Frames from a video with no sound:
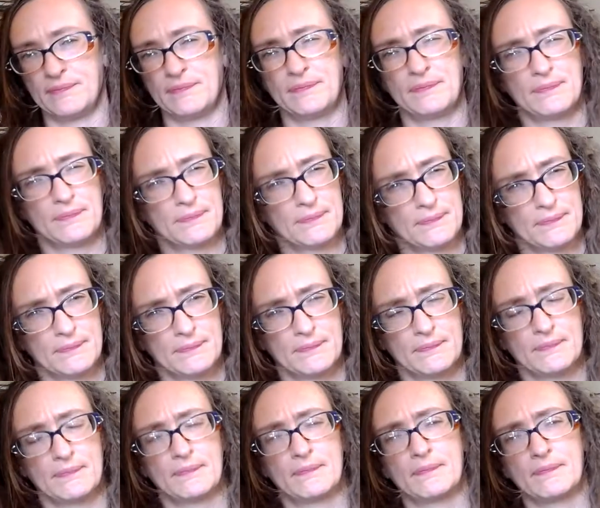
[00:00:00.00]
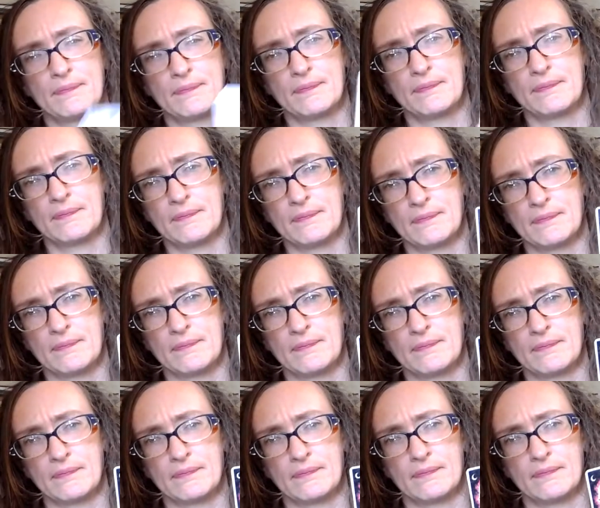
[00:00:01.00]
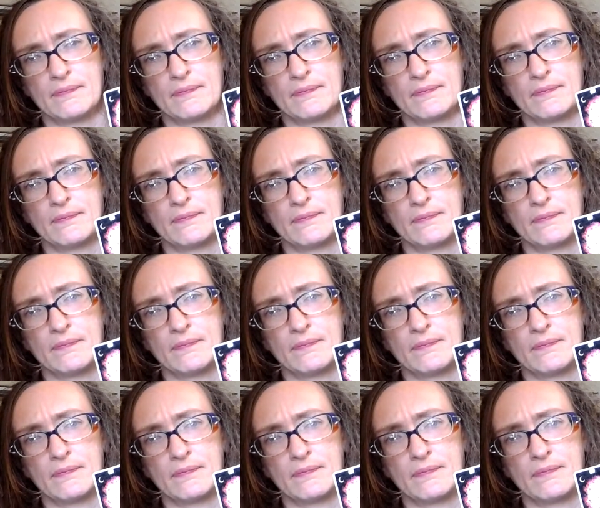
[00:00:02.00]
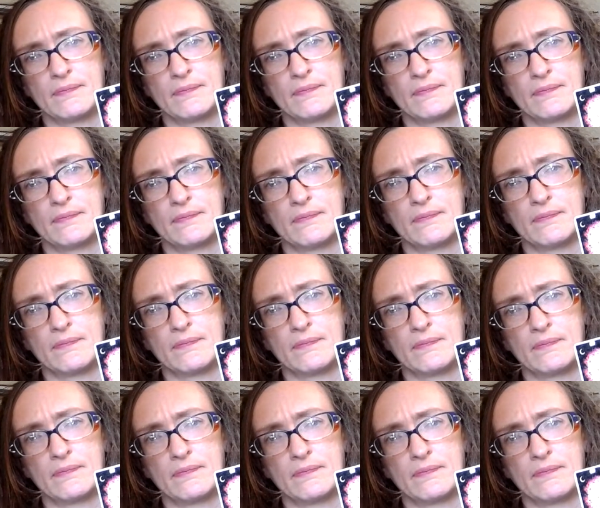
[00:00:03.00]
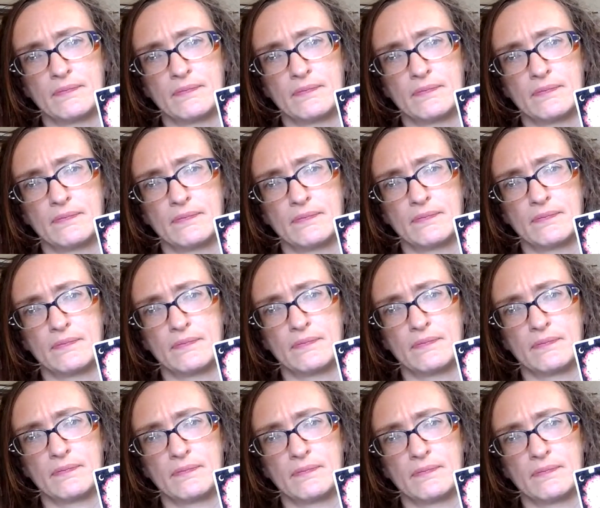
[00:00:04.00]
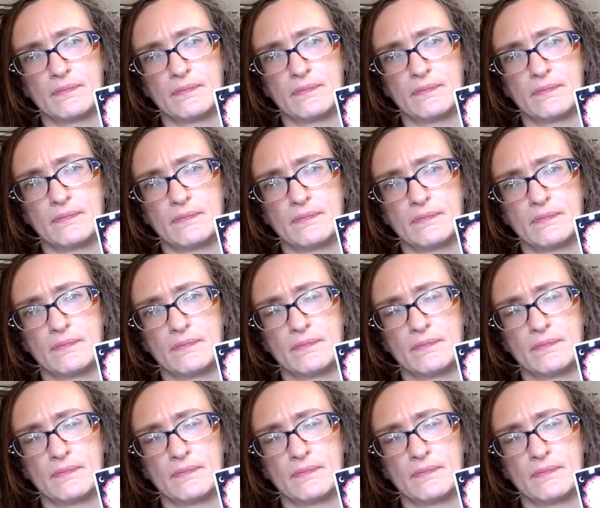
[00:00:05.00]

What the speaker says: (silence)